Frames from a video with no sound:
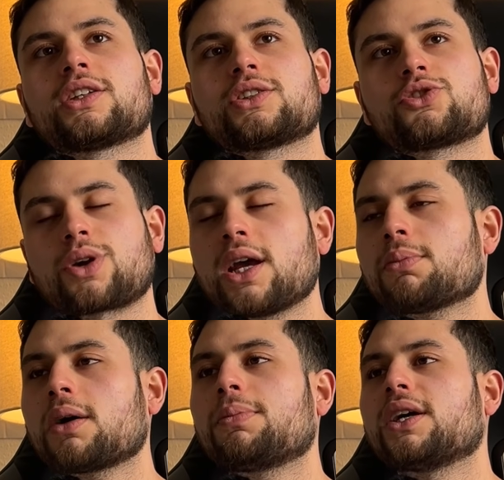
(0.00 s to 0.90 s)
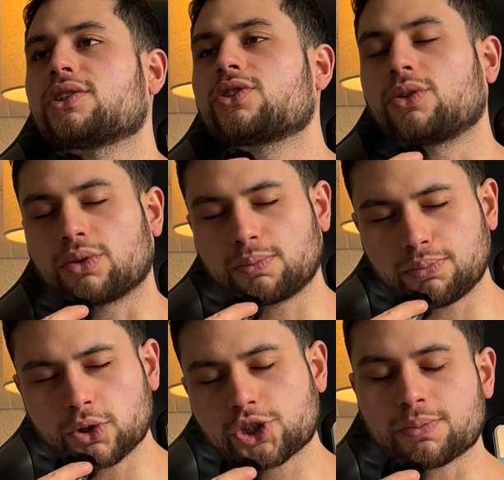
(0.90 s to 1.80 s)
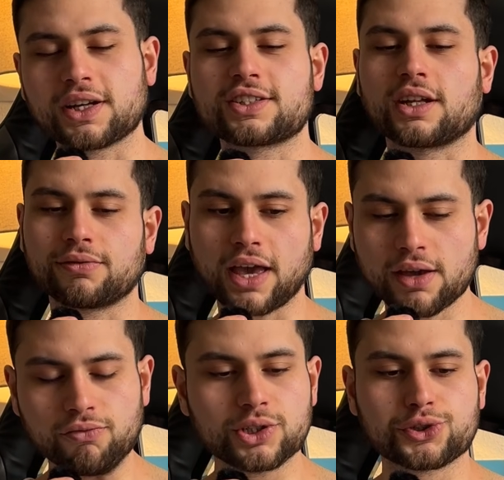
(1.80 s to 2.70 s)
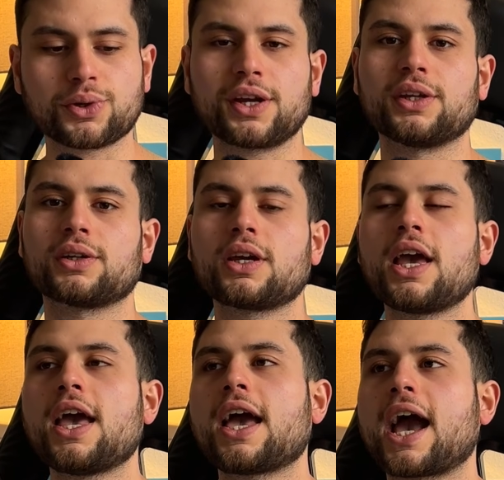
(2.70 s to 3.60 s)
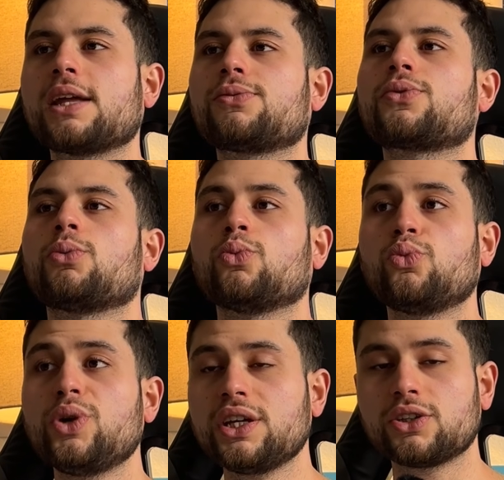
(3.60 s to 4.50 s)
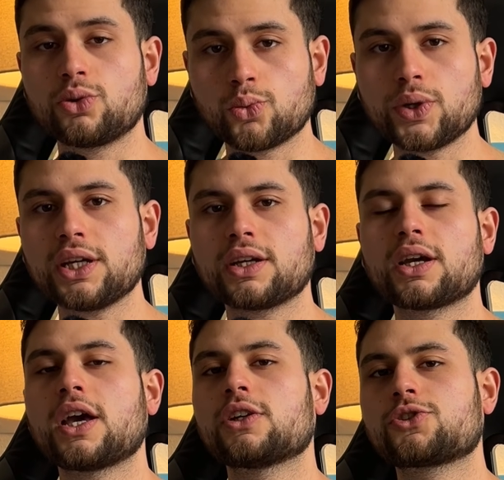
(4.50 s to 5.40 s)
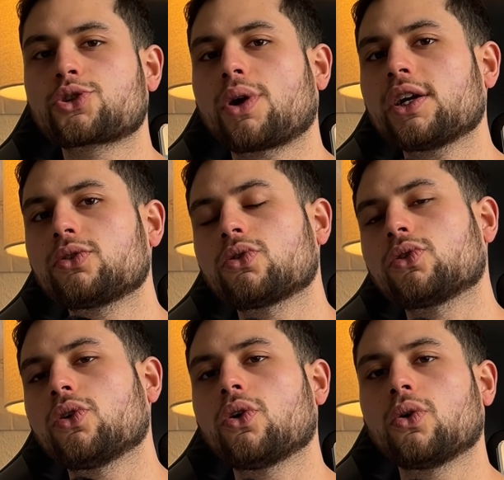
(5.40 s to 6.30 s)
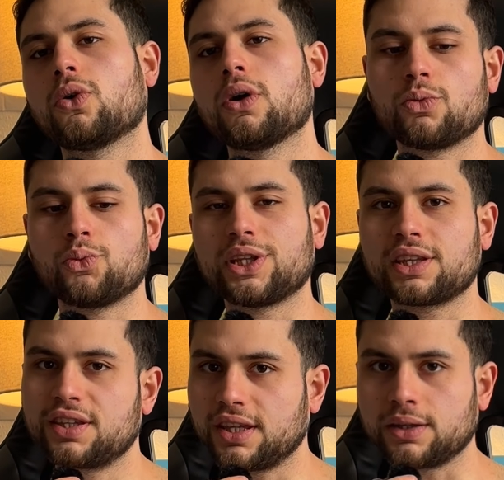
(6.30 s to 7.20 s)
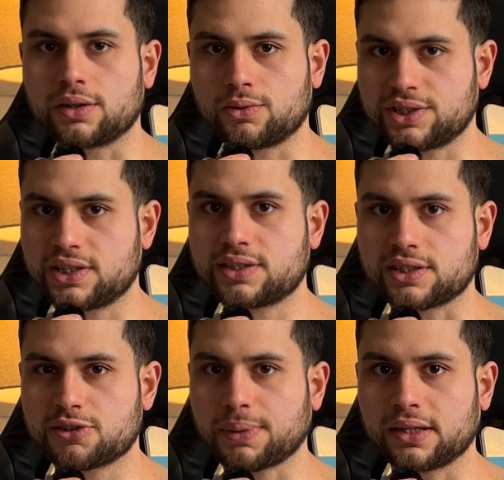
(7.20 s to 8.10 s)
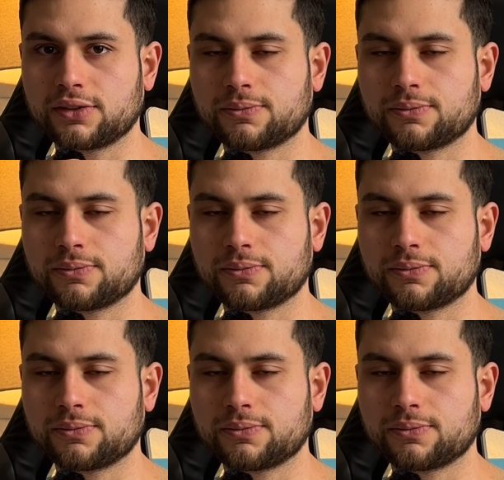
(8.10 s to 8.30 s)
try my best to push myself every training, and from week to week try to go with a thinner resistance band.